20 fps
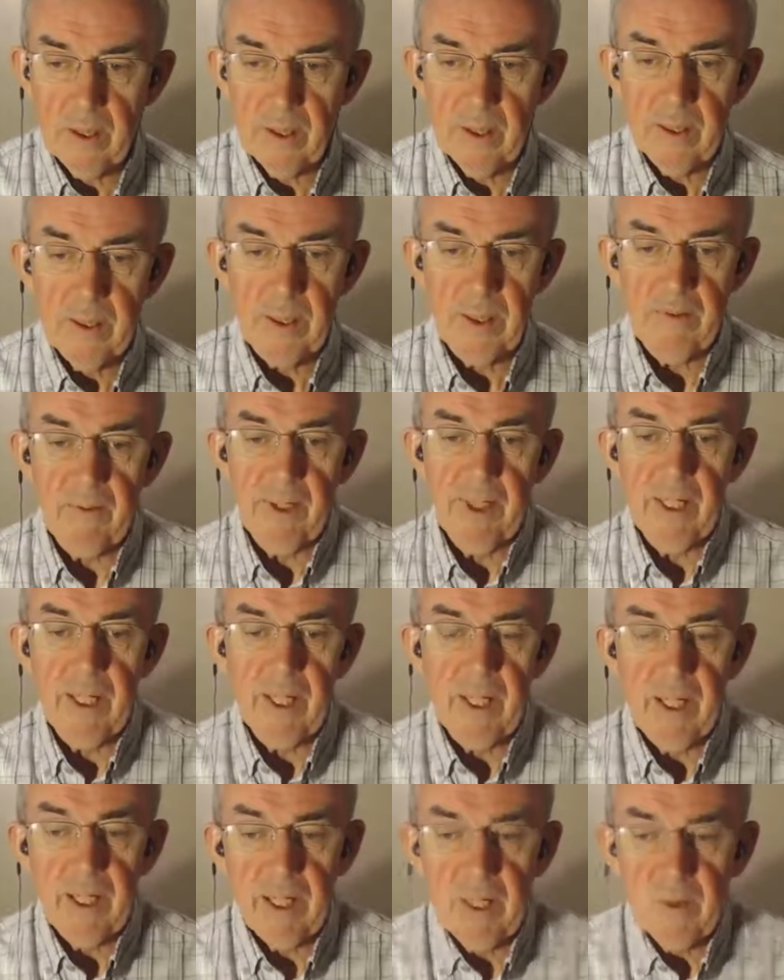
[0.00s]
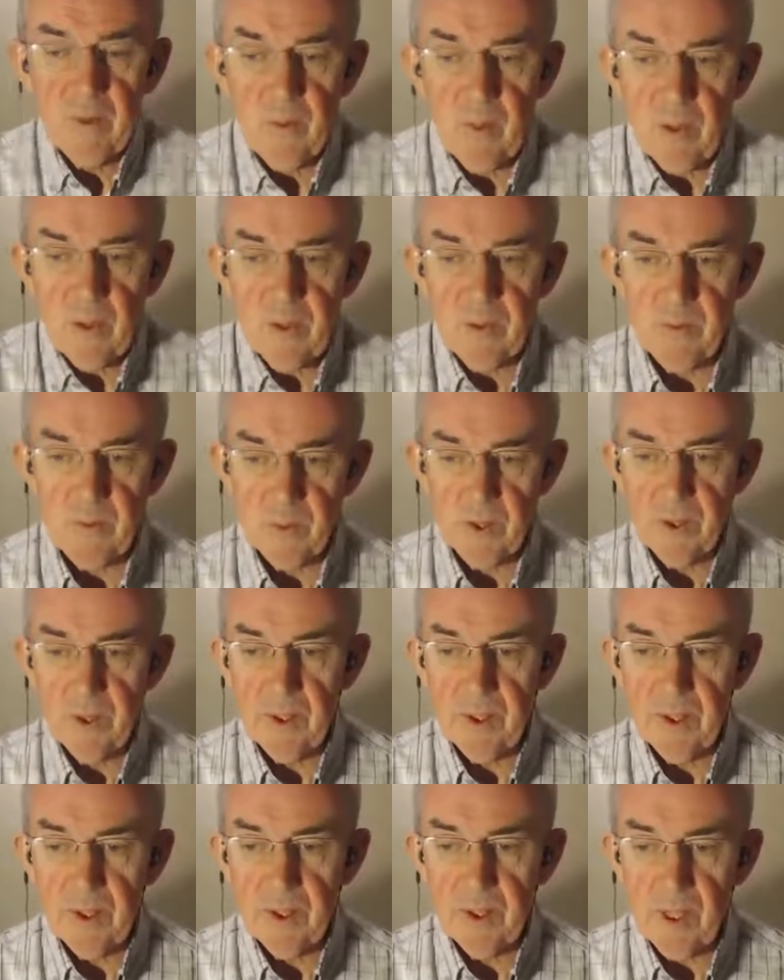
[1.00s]
good evening and welcome to
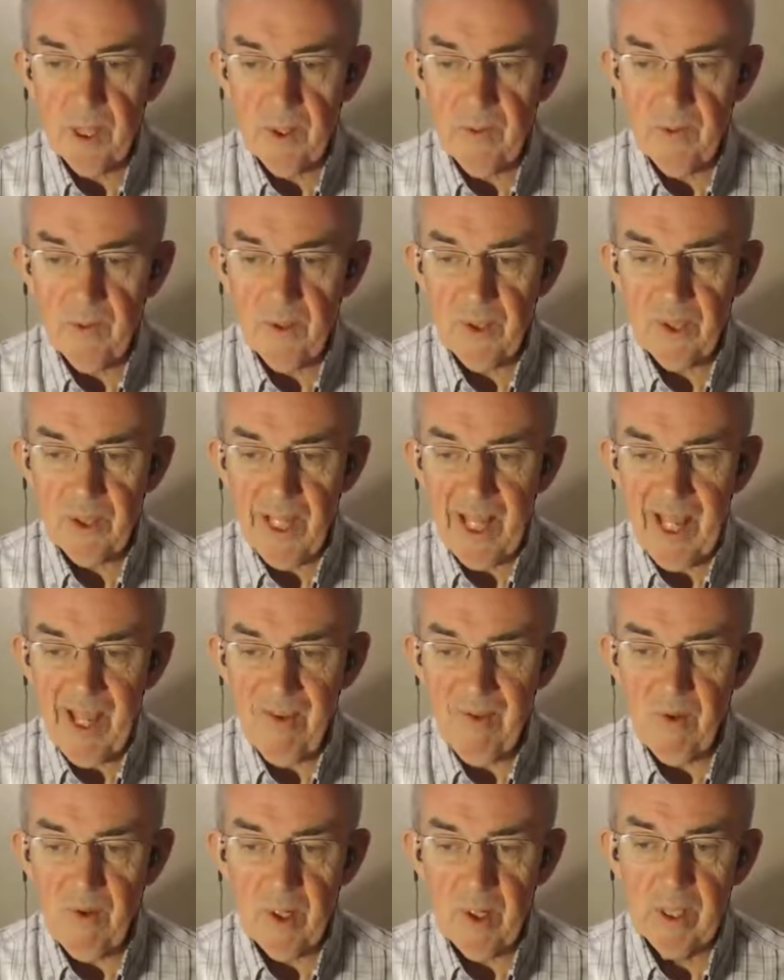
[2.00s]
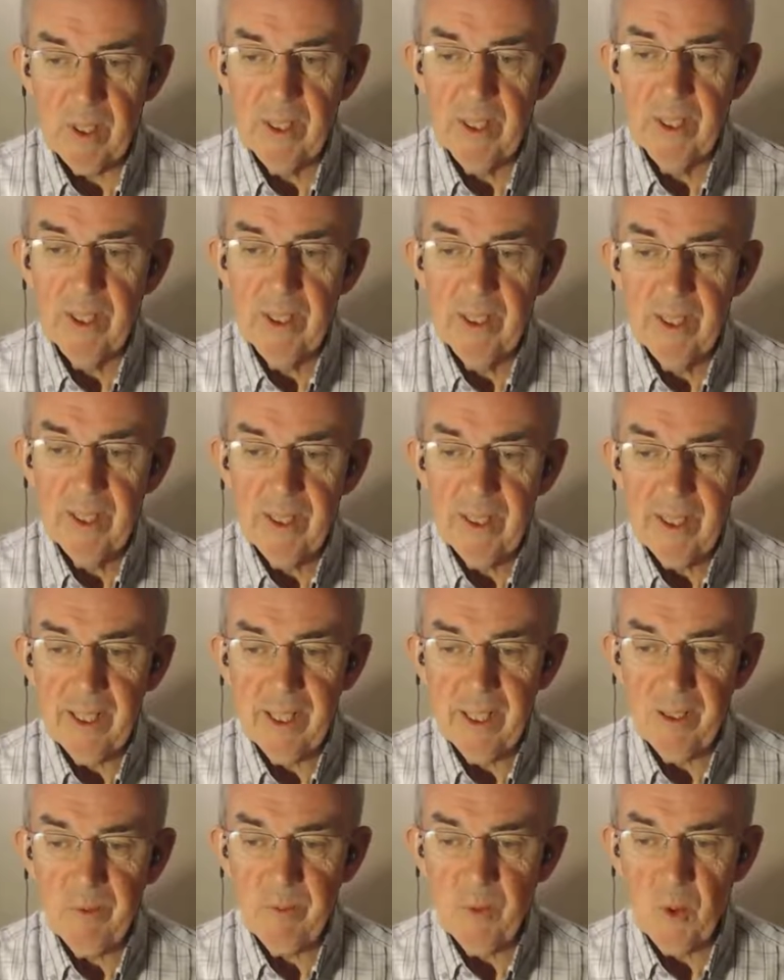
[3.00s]
this first ever
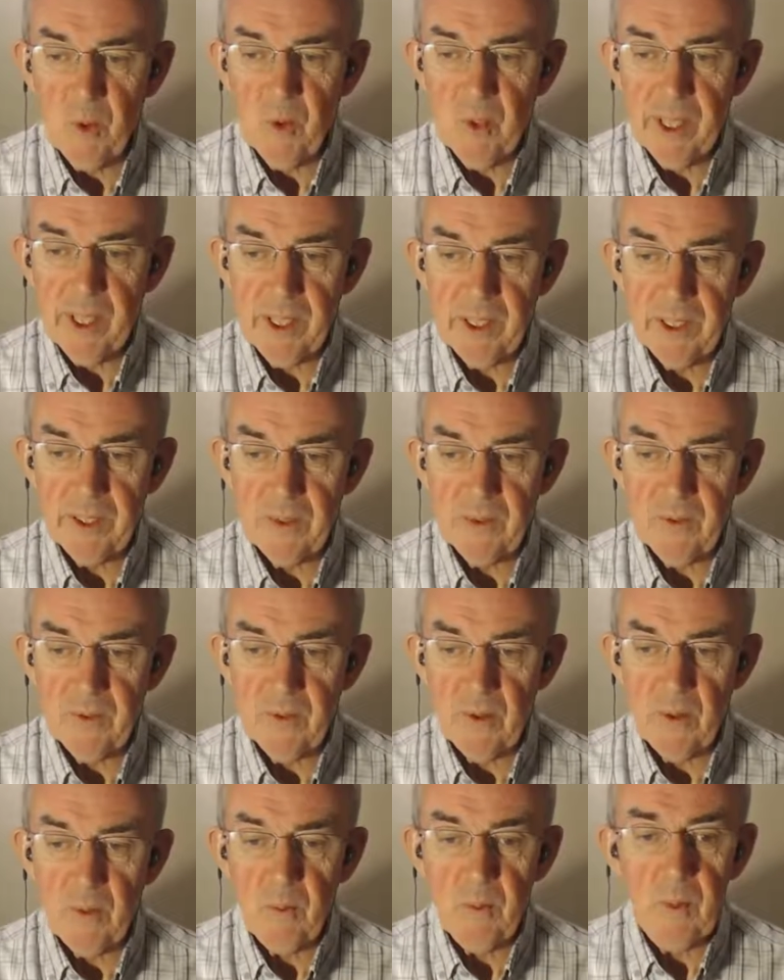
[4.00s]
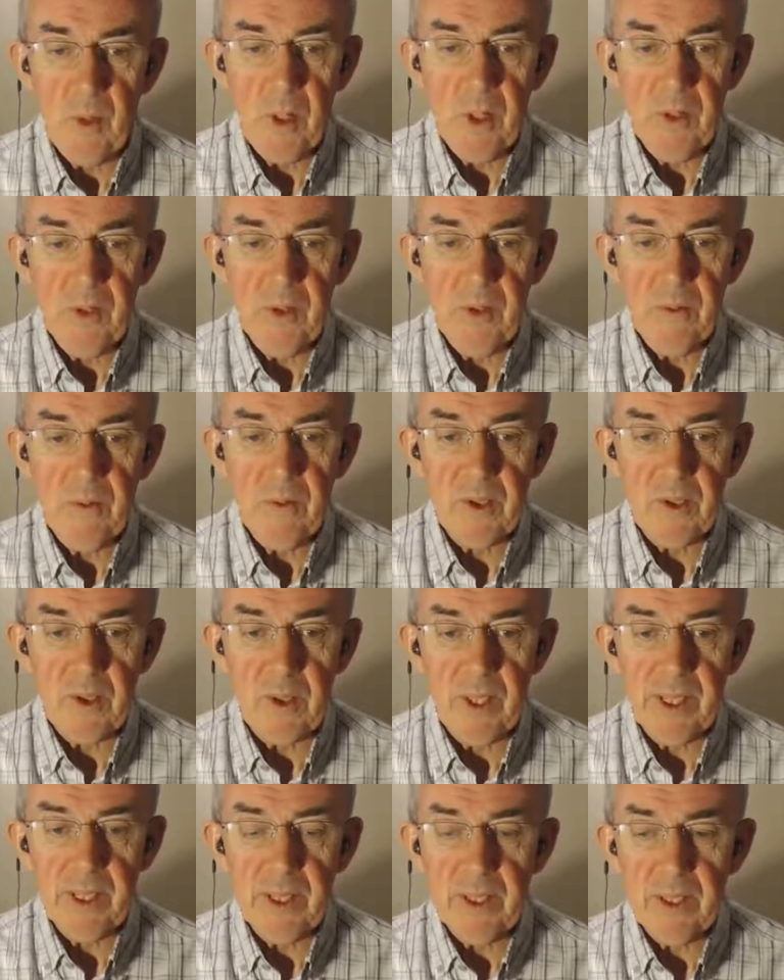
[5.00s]
uh, broadcast from a
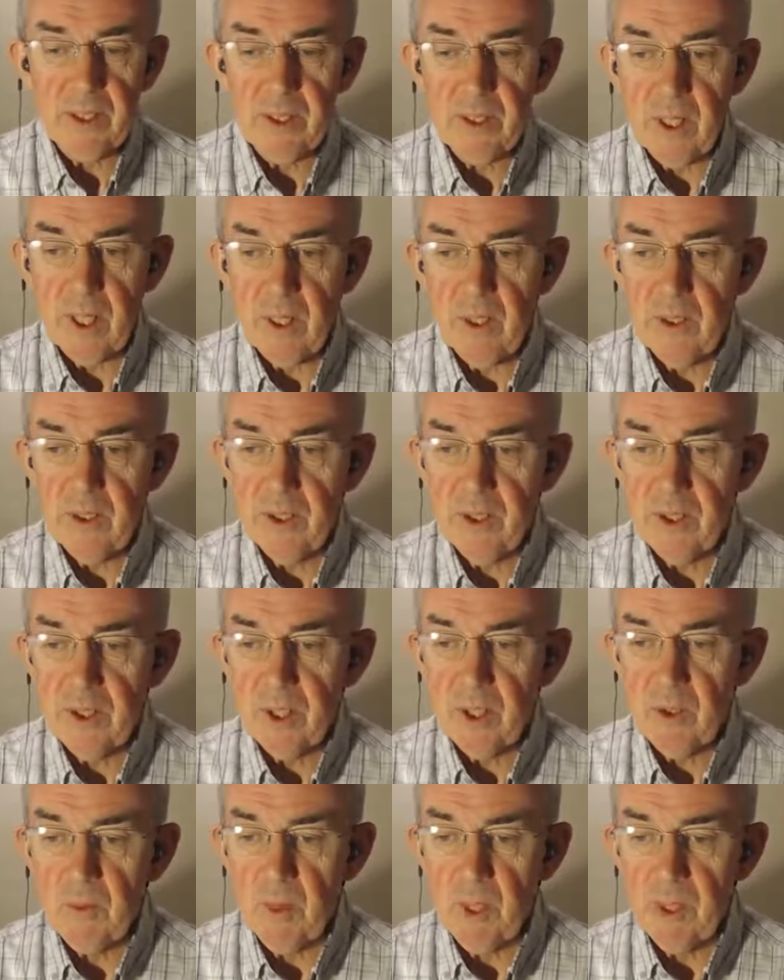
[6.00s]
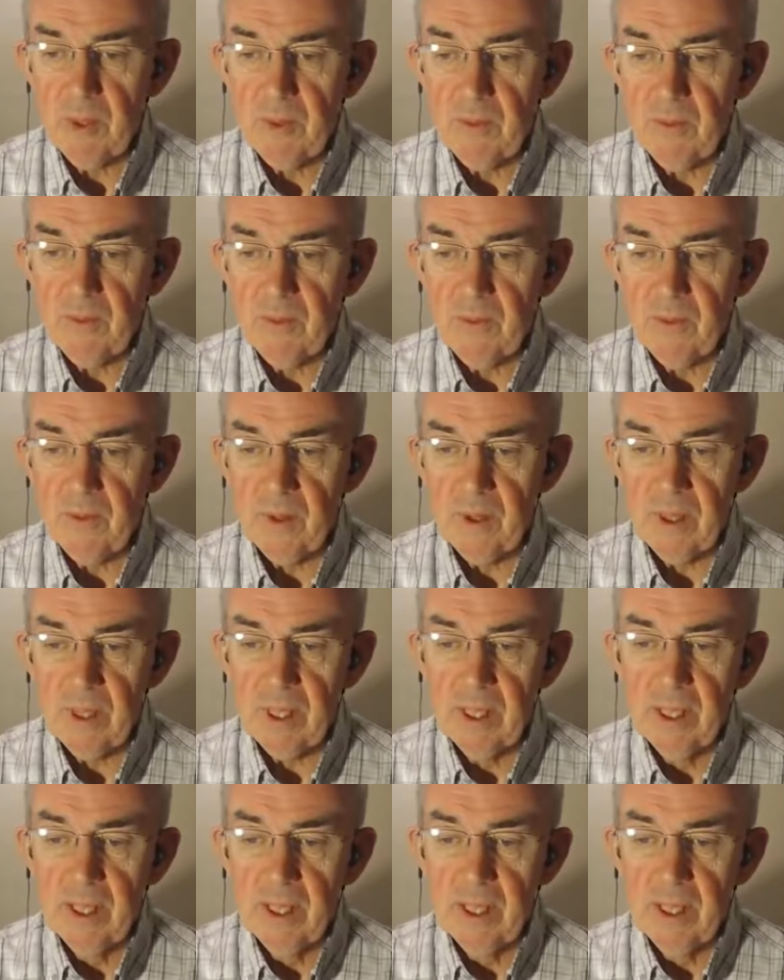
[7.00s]
site that's only just come out of uh,